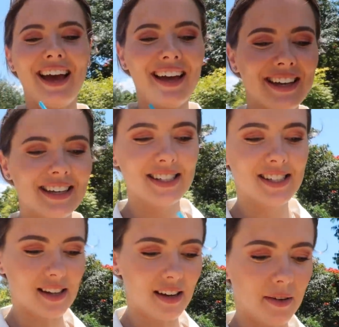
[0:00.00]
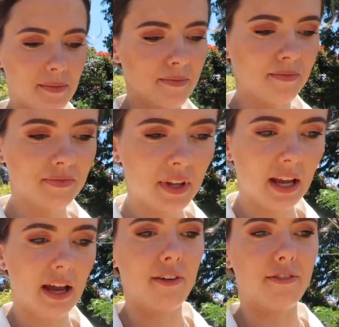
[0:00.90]
And it's um
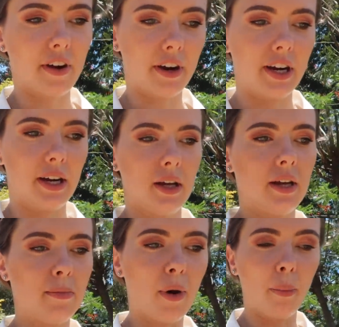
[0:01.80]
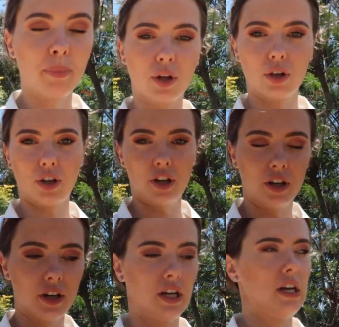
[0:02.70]
very popular
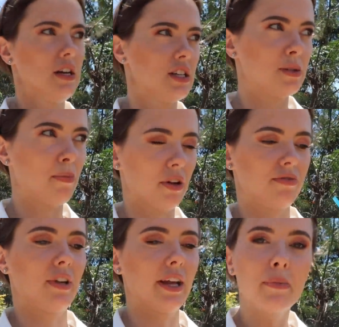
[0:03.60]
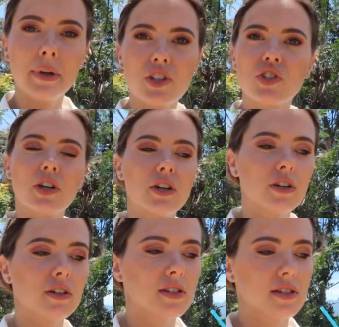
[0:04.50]
spot for like
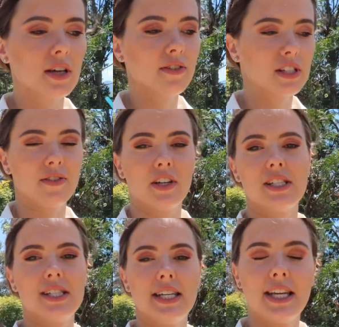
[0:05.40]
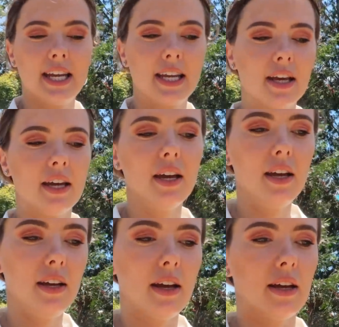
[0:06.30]
pictures. It's very scenic
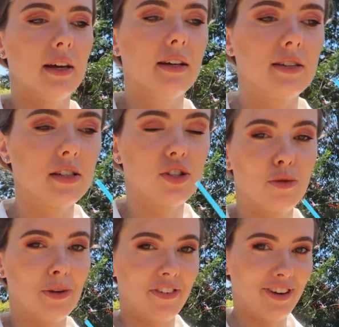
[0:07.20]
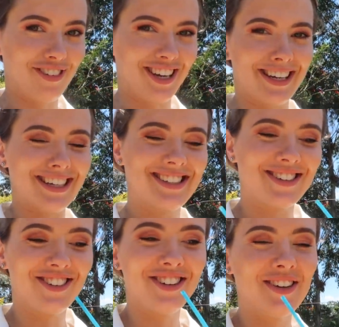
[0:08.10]
and it should be very, very nice.
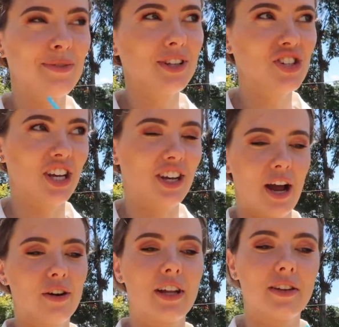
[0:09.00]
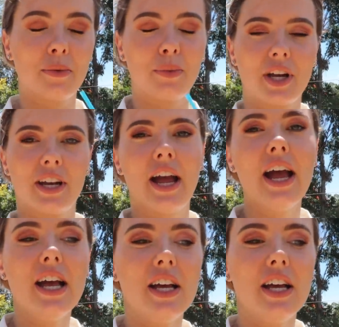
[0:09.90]
So we'll check it out and then we're gonna